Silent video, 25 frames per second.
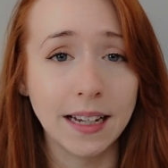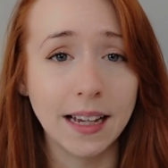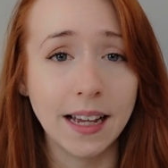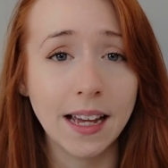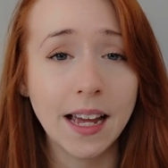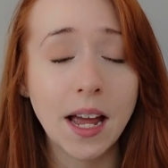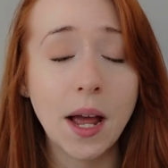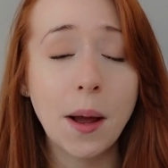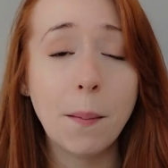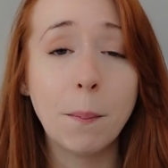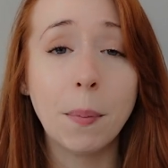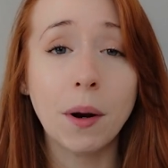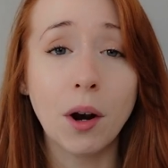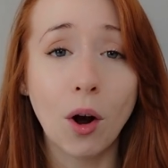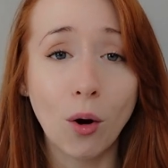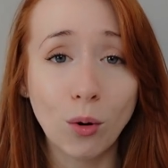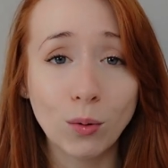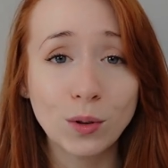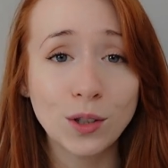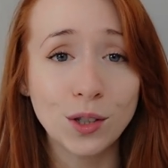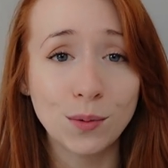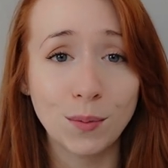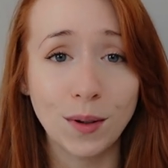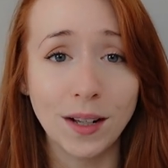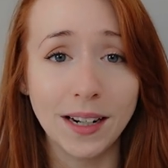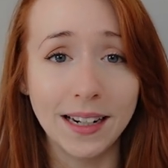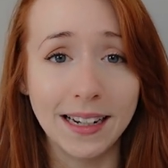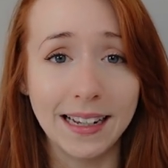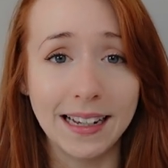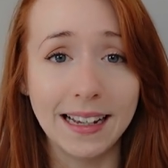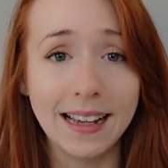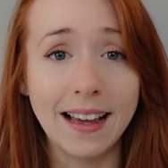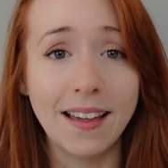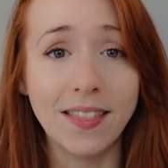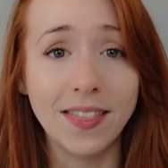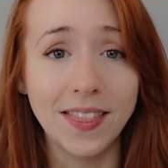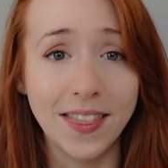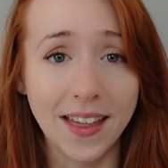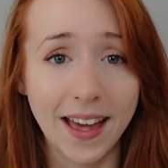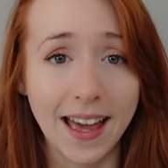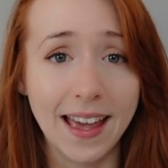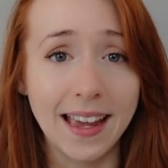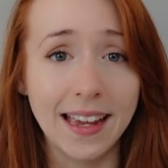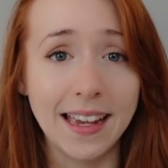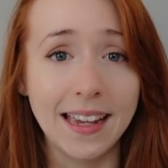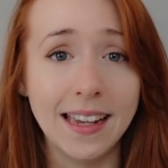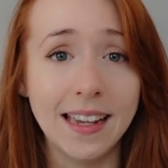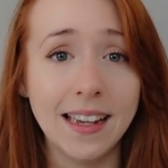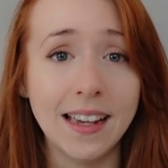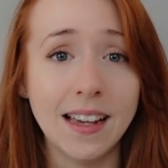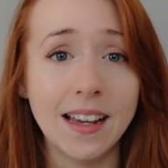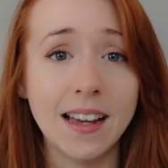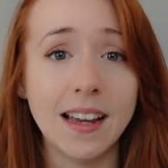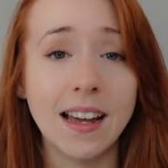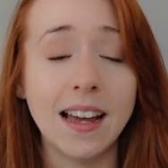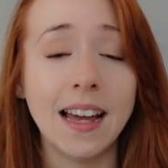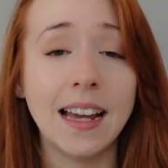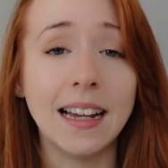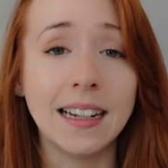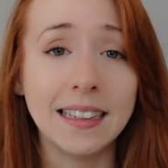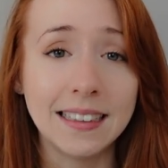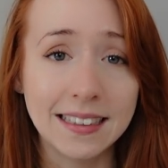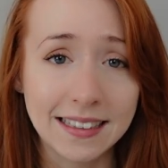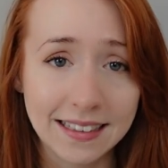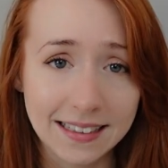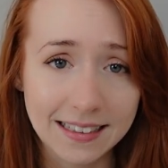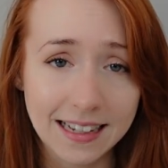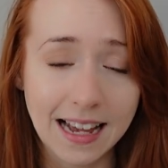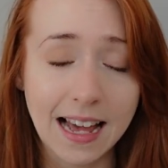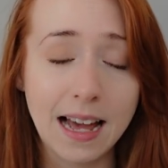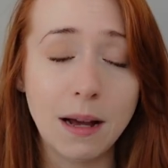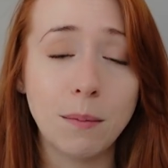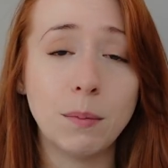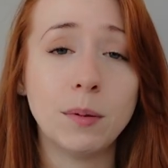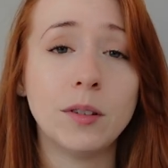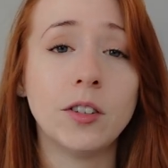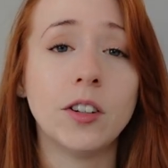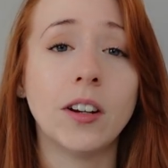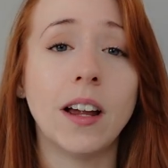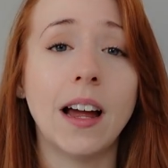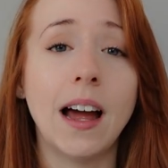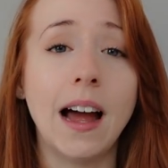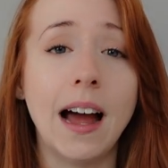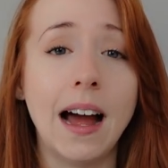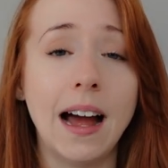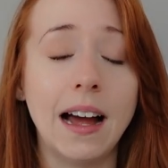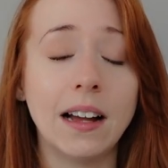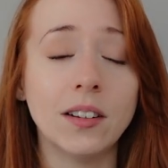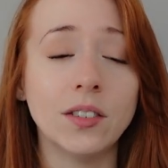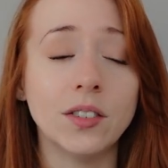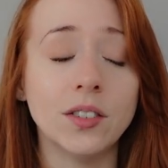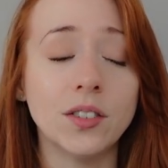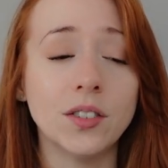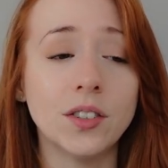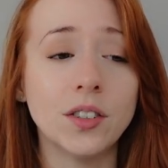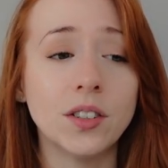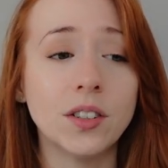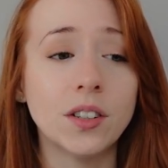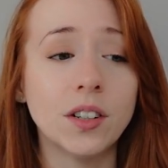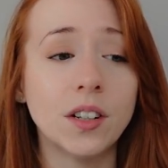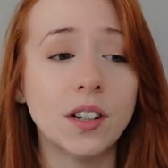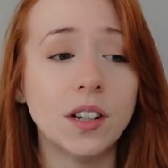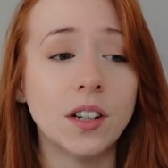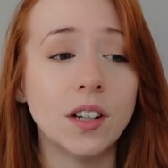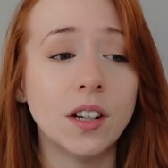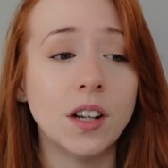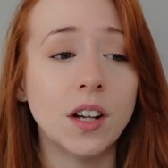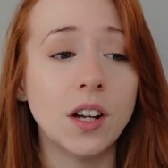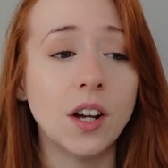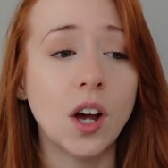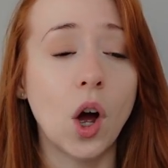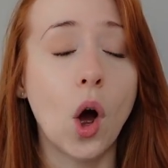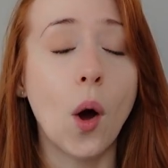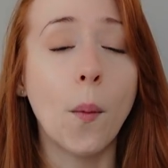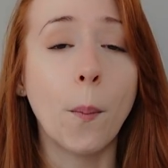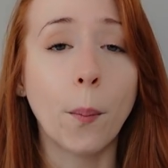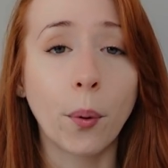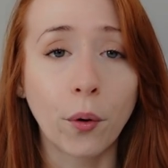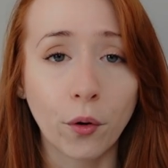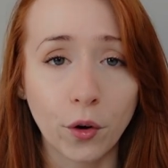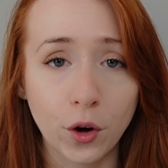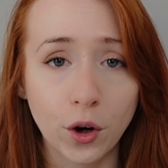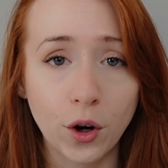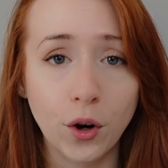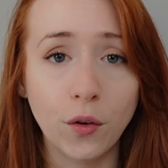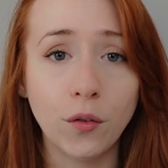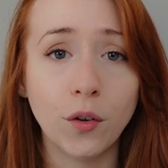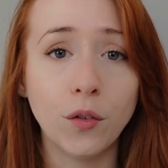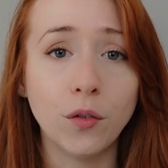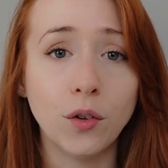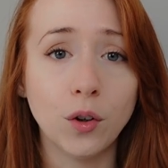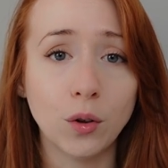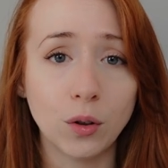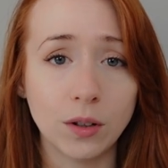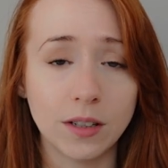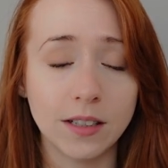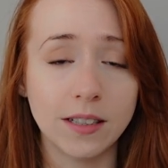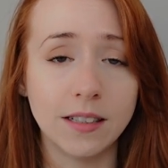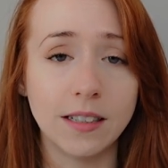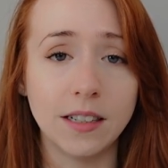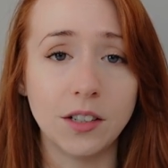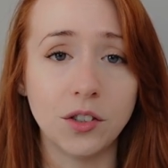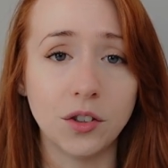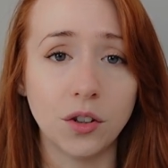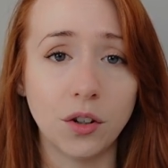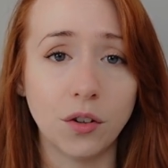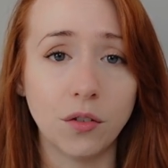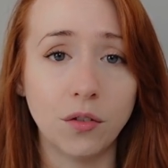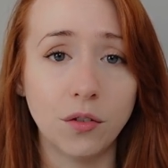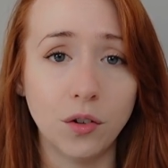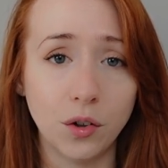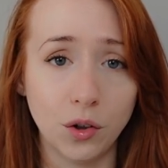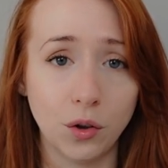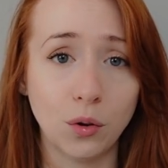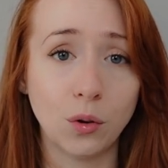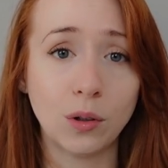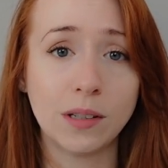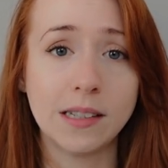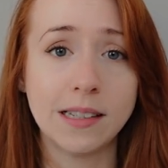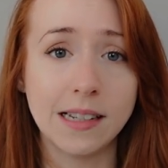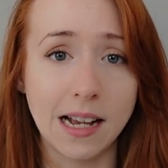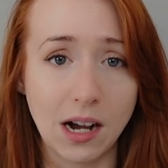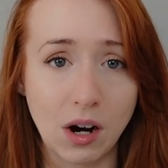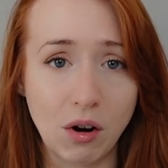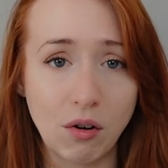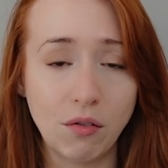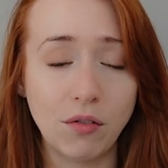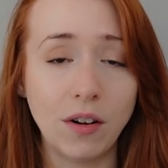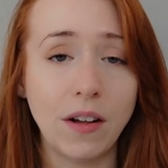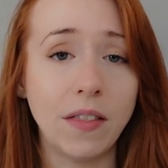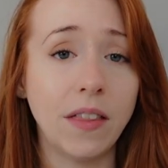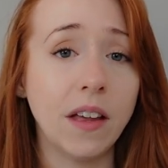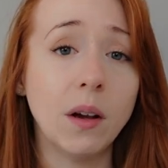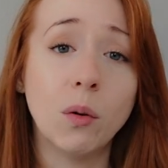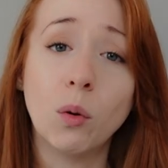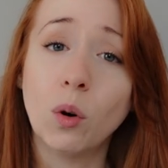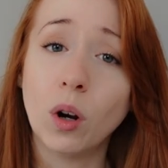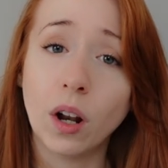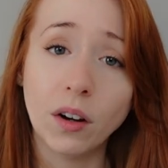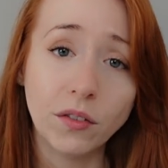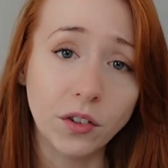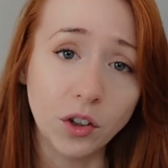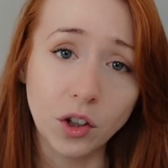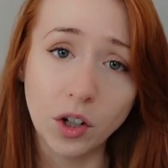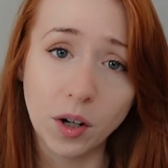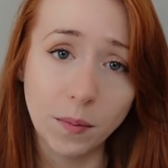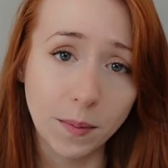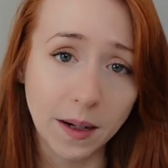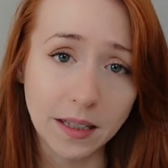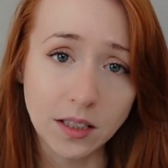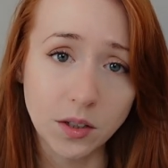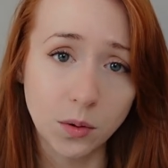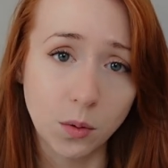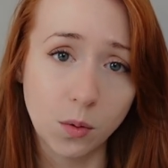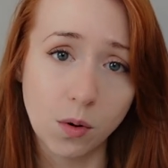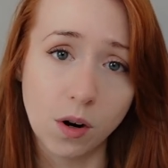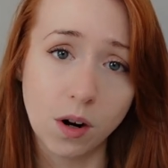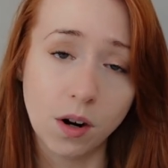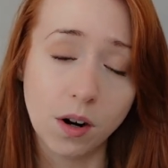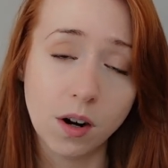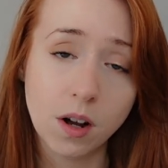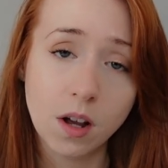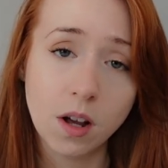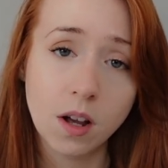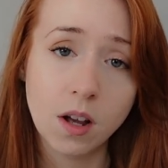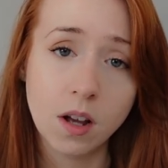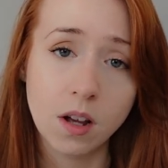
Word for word: it, but ultimately they accept and approve of your decision for yourself, and they will love you no matter what.